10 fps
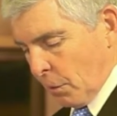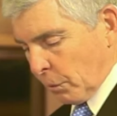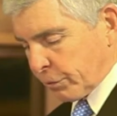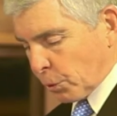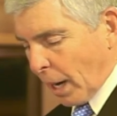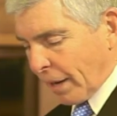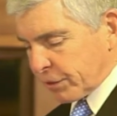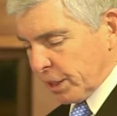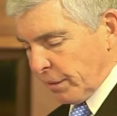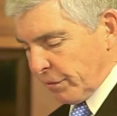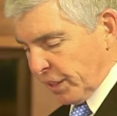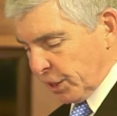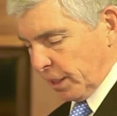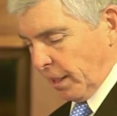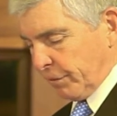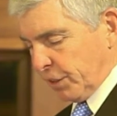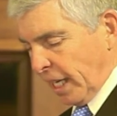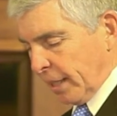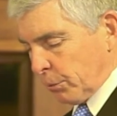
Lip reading: We've crafted a visit of 10